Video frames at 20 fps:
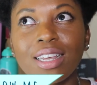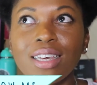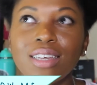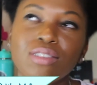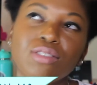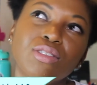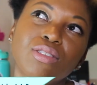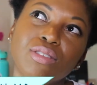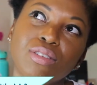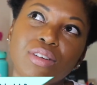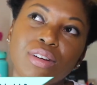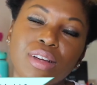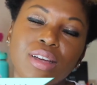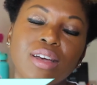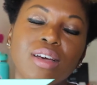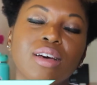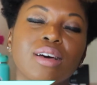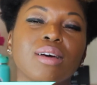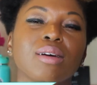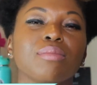
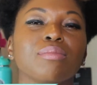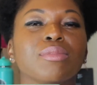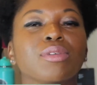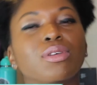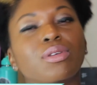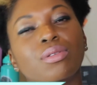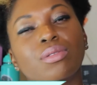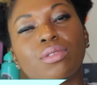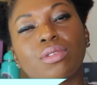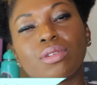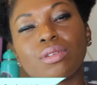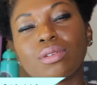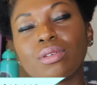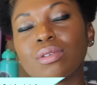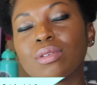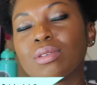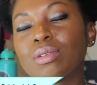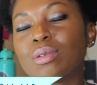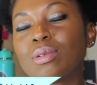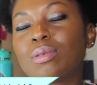Instagram,
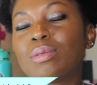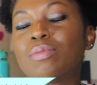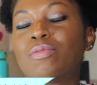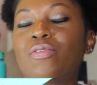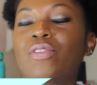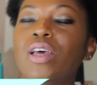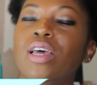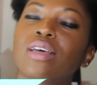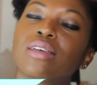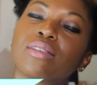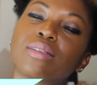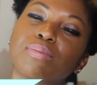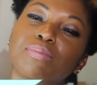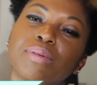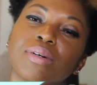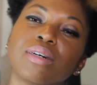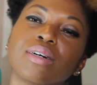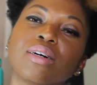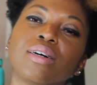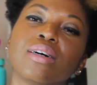YouTube,
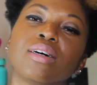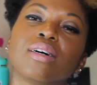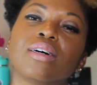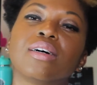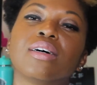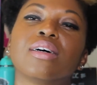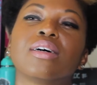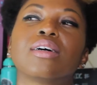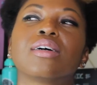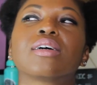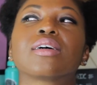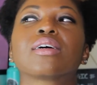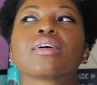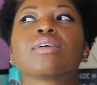Facebook,